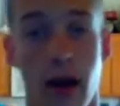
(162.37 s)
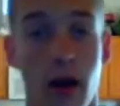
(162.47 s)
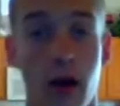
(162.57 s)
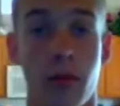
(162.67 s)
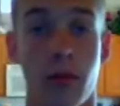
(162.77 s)

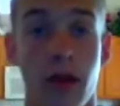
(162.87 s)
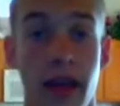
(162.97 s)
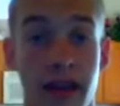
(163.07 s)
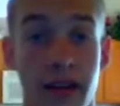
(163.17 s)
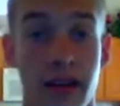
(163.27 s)

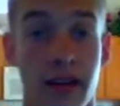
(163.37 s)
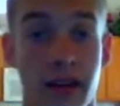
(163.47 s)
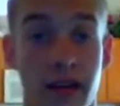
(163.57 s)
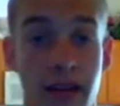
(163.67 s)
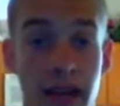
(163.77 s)
And
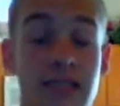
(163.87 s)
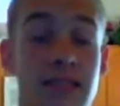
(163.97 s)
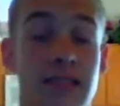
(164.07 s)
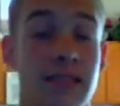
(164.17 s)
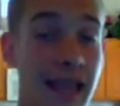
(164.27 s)
next,
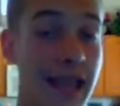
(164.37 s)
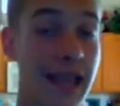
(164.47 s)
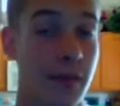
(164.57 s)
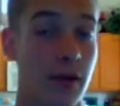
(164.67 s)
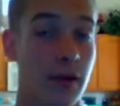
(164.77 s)

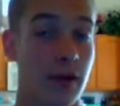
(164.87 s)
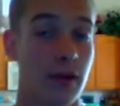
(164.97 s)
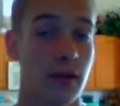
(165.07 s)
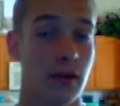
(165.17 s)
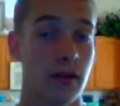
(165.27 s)
tape.
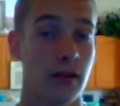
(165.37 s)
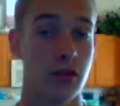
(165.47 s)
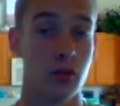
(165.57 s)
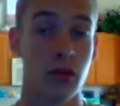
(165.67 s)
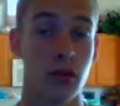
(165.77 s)

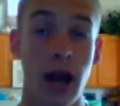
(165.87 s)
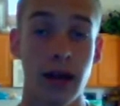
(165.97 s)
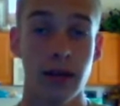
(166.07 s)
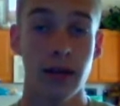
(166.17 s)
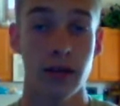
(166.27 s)
Do
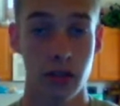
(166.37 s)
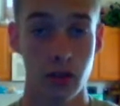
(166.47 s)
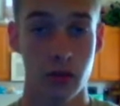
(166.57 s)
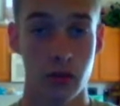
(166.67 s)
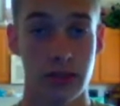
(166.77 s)
not
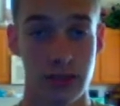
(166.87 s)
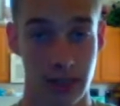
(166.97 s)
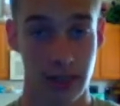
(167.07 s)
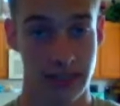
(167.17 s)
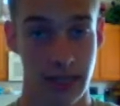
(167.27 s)
use
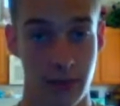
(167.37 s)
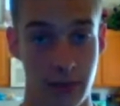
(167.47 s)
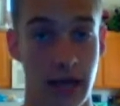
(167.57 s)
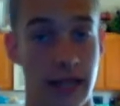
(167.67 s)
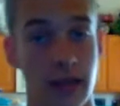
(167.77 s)
duct tape.
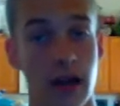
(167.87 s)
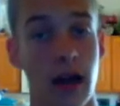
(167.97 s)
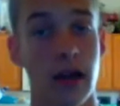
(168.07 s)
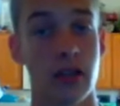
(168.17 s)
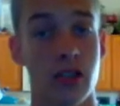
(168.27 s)
I
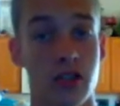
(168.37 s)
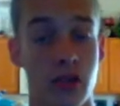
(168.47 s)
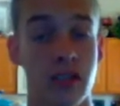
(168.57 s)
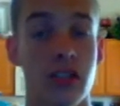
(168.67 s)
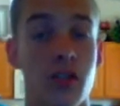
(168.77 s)
cannot
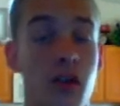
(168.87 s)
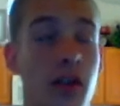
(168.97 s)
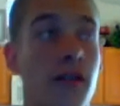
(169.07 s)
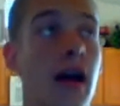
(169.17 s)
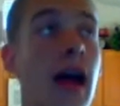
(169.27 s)
stress to you
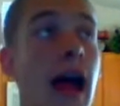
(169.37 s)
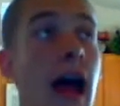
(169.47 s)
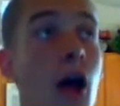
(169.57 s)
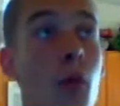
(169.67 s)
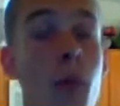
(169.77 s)
enough
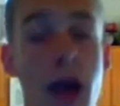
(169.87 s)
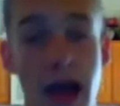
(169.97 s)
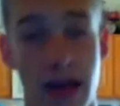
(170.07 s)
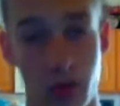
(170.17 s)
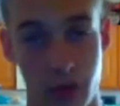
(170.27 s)
how
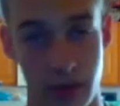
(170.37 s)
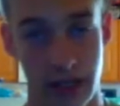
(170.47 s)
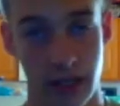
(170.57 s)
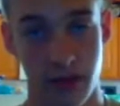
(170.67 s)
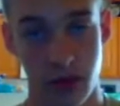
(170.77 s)
bad it would
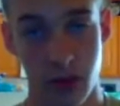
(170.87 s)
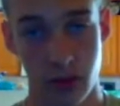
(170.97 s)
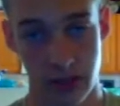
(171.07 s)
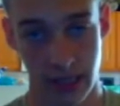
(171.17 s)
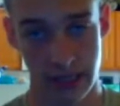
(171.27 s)
be if you
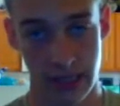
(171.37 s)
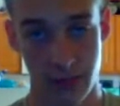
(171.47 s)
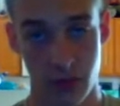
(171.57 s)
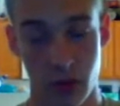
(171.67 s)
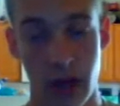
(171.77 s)
use duct
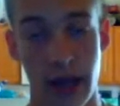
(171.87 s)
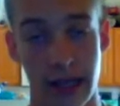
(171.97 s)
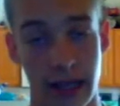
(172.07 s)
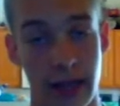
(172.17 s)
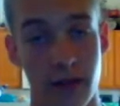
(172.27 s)
tape. Do
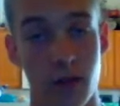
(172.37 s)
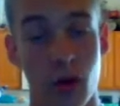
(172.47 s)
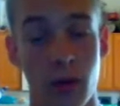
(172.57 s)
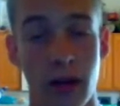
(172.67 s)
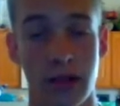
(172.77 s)
not get it. If
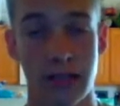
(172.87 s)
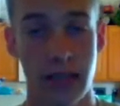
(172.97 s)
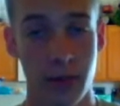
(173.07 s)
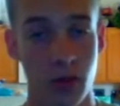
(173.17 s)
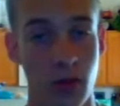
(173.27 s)
you're about to
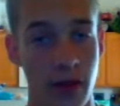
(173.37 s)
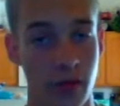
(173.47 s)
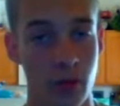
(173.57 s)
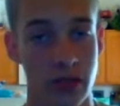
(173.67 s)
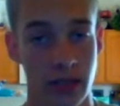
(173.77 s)
tape your
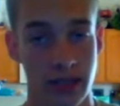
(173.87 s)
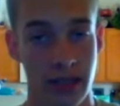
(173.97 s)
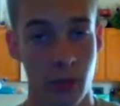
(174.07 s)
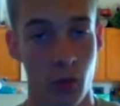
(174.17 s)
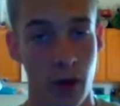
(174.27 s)
rifle with duct
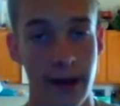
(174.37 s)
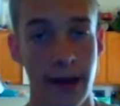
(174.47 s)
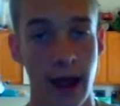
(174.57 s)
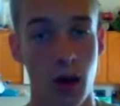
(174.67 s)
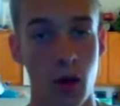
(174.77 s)
tape
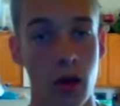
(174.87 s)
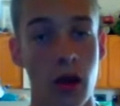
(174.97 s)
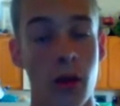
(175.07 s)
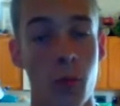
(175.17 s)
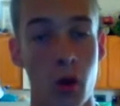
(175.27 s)
right now,
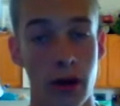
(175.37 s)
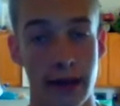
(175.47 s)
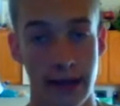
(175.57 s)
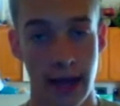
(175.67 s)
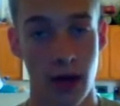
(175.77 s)
put
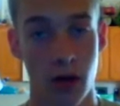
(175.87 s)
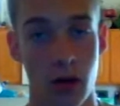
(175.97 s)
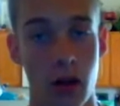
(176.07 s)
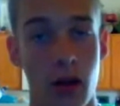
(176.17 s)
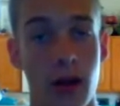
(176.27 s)
it
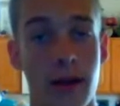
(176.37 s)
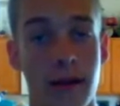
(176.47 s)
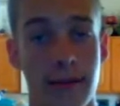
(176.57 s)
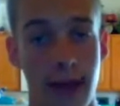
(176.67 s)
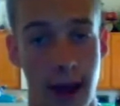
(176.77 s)
down
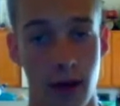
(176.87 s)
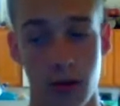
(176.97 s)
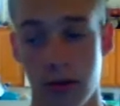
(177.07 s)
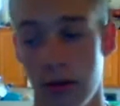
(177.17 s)
now.